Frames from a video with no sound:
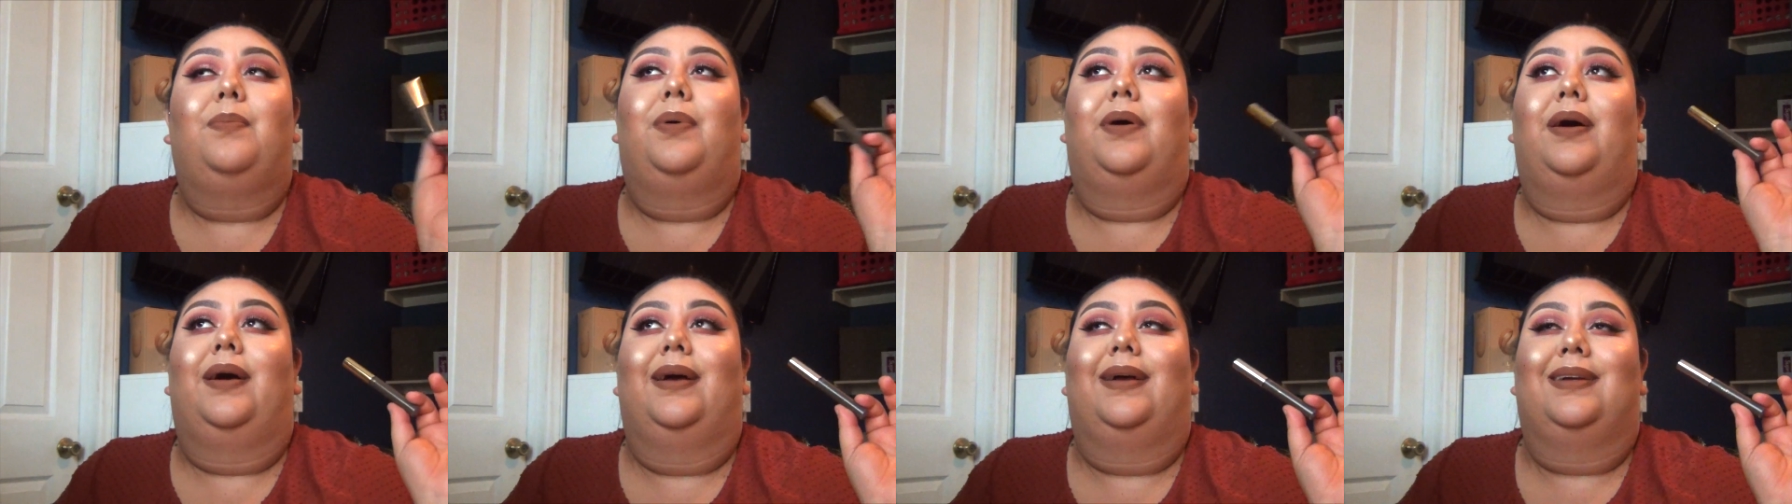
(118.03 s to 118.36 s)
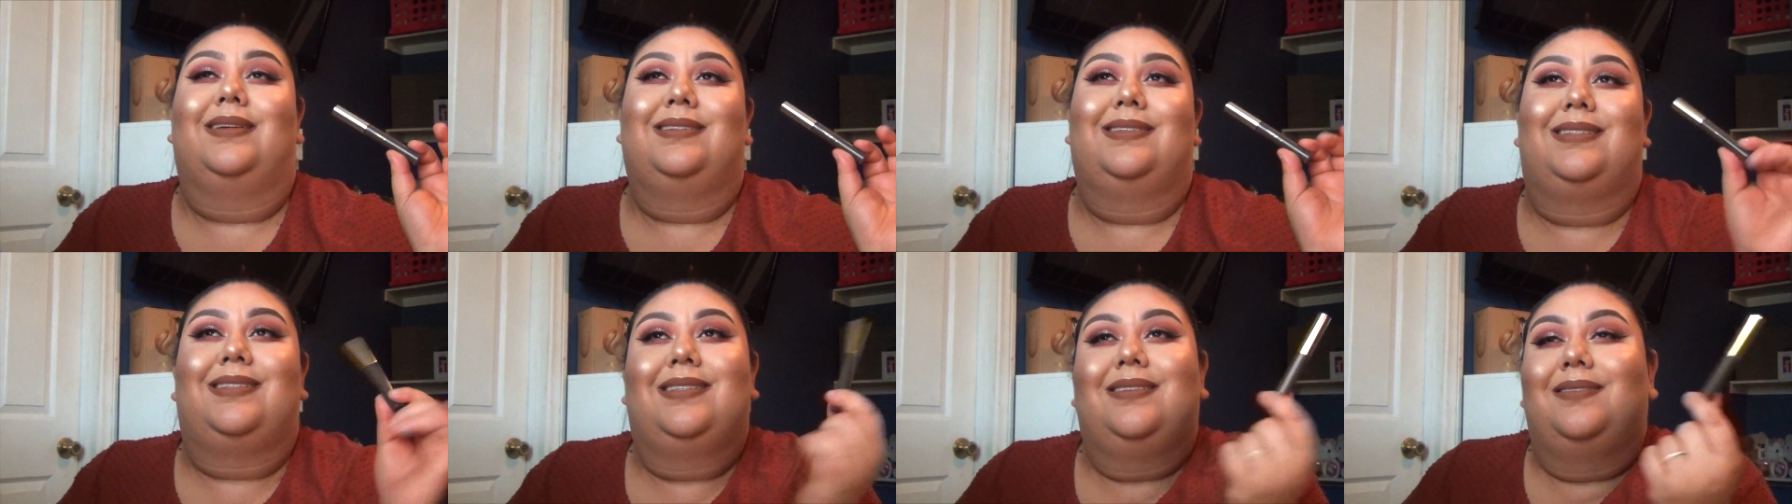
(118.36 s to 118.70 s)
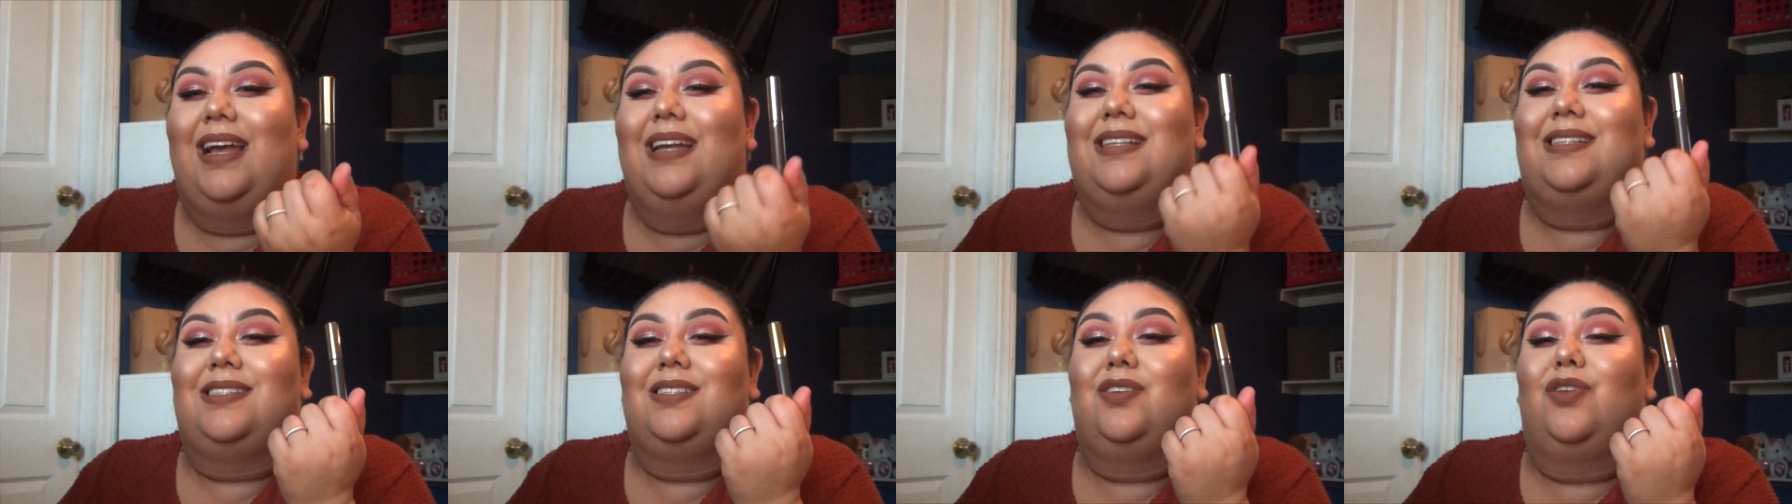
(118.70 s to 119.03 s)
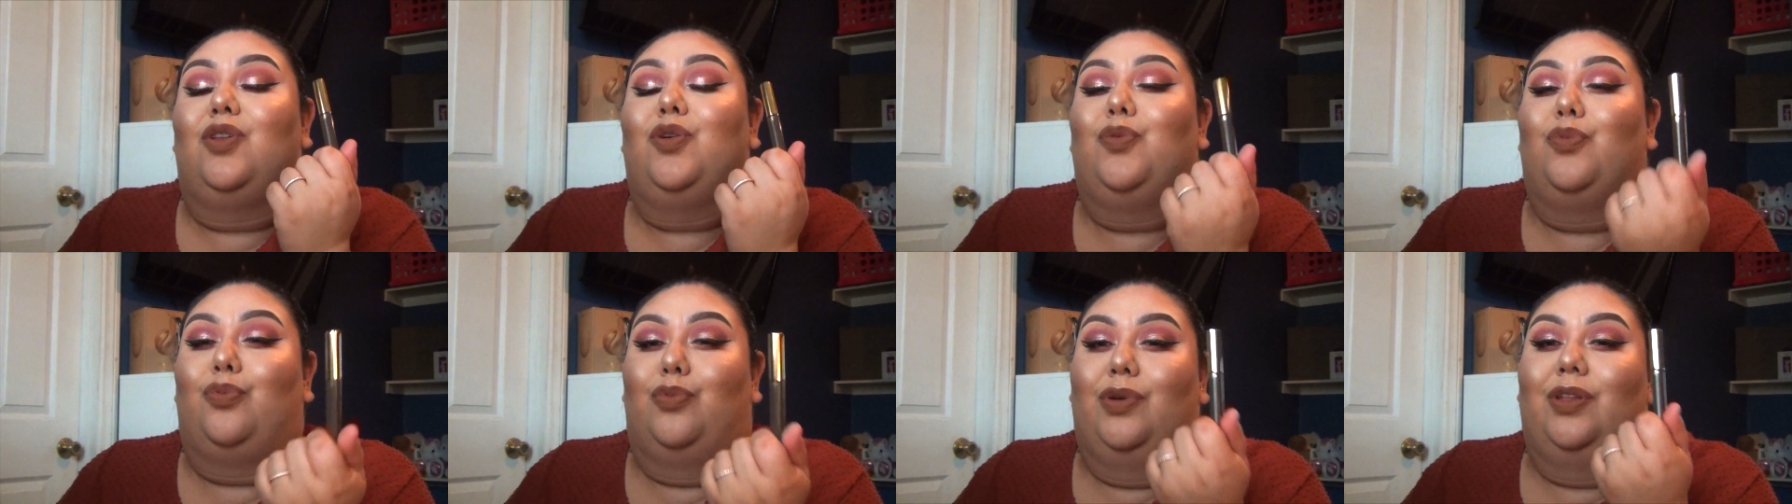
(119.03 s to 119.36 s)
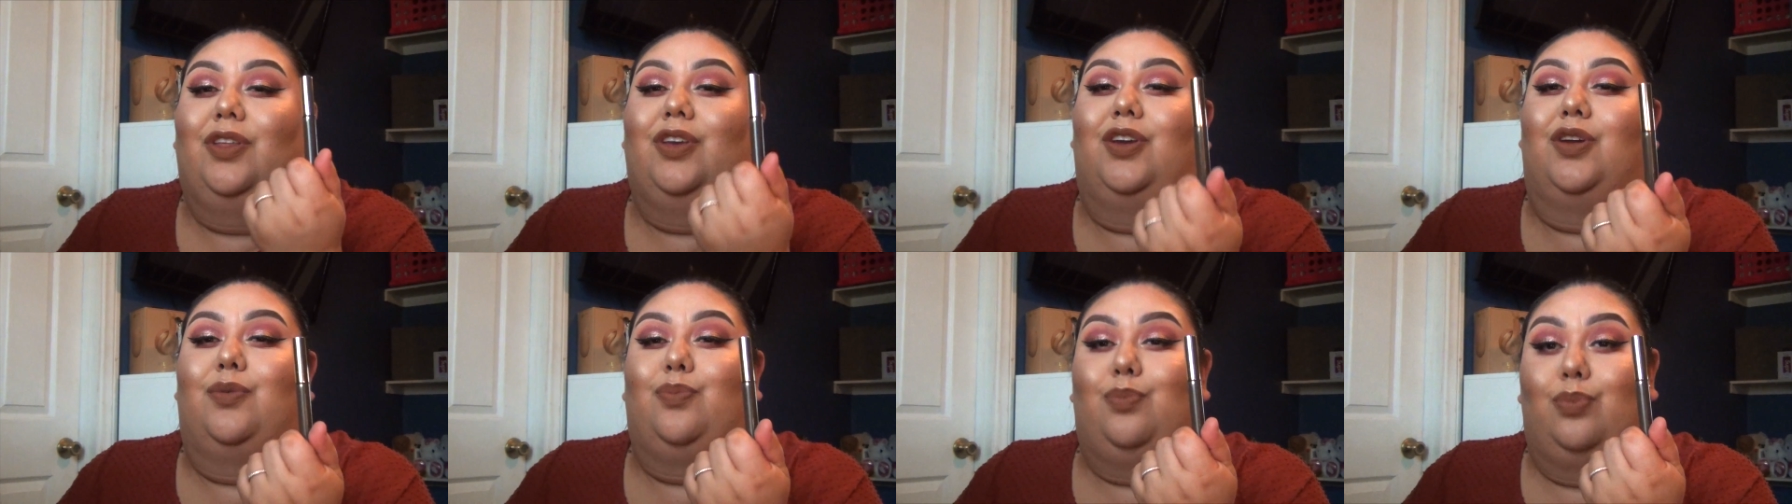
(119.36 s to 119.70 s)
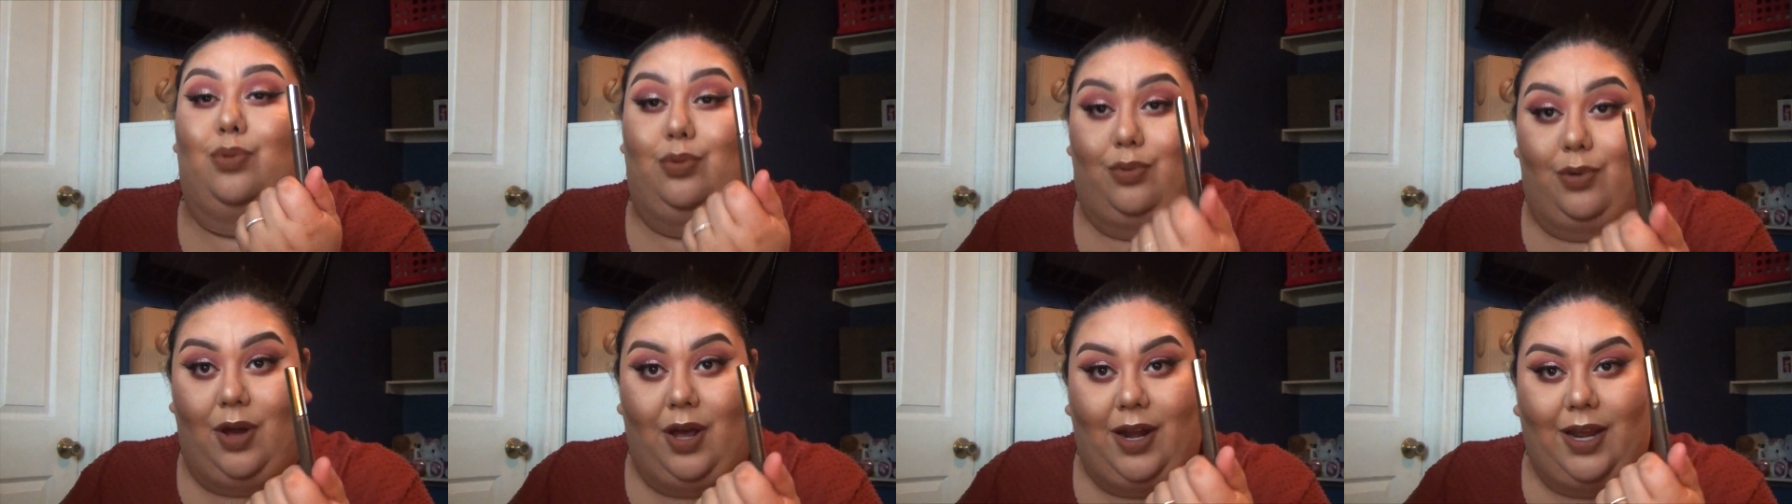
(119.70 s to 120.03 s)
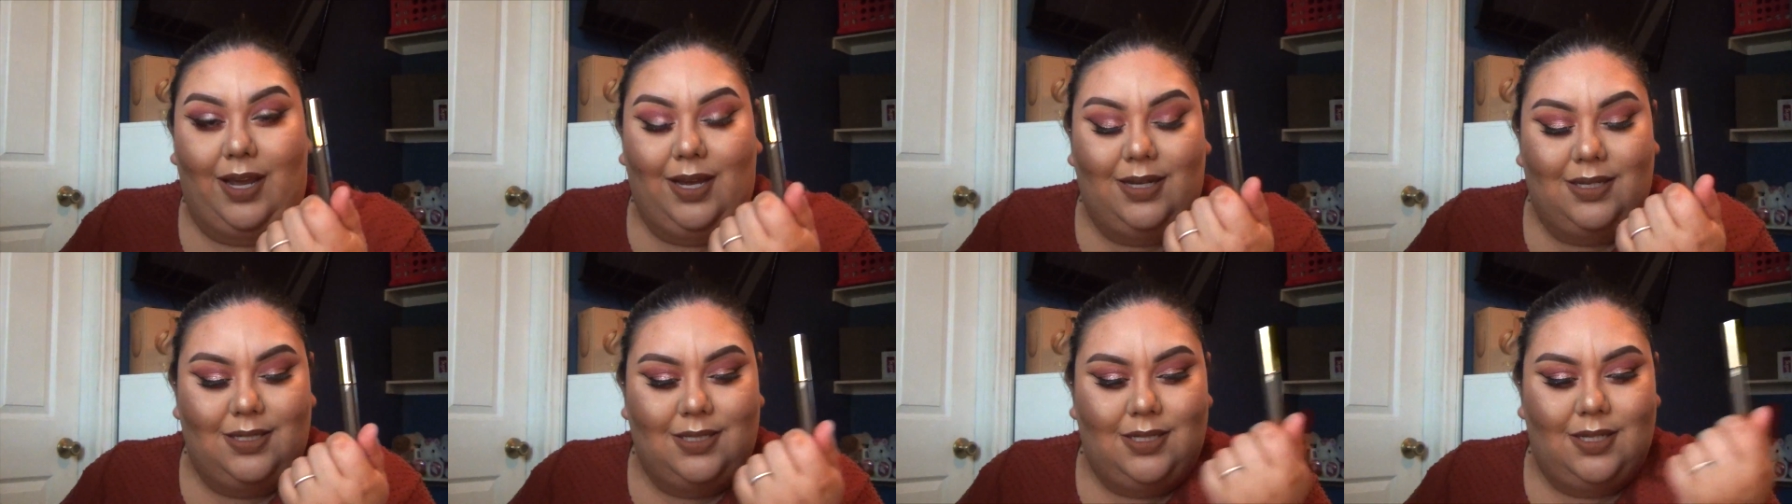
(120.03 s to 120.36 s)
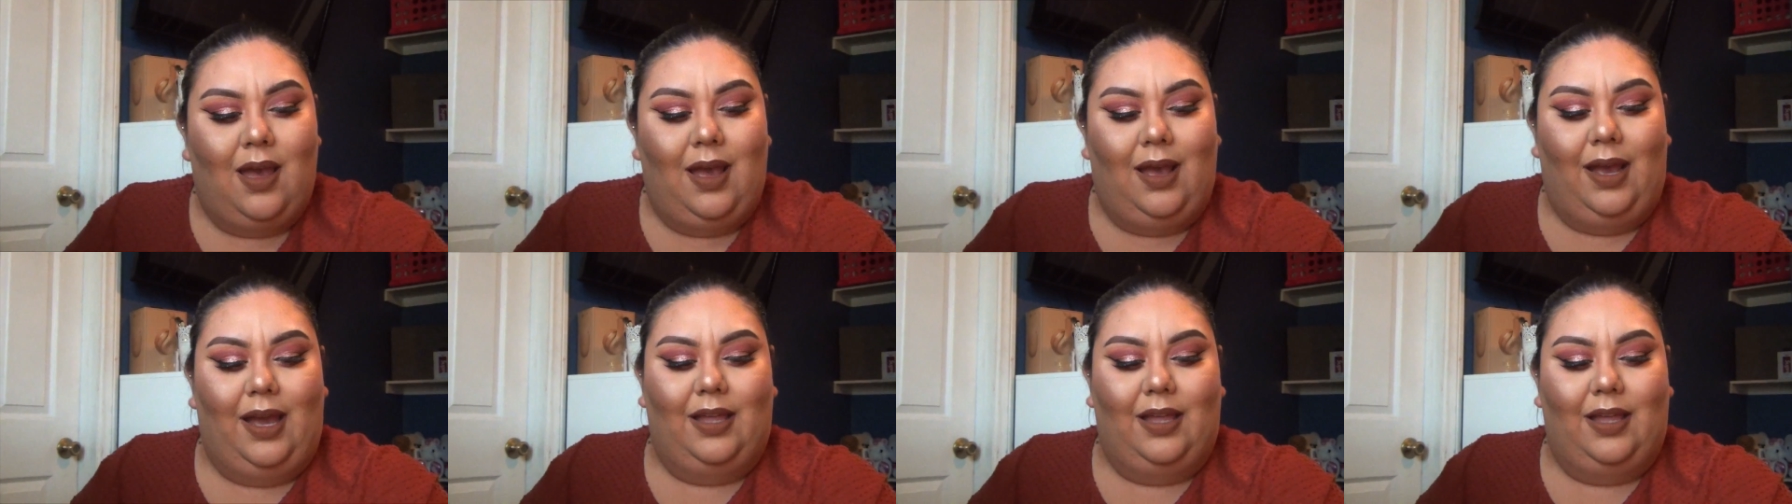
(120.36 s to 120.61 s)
but it's still a really good product.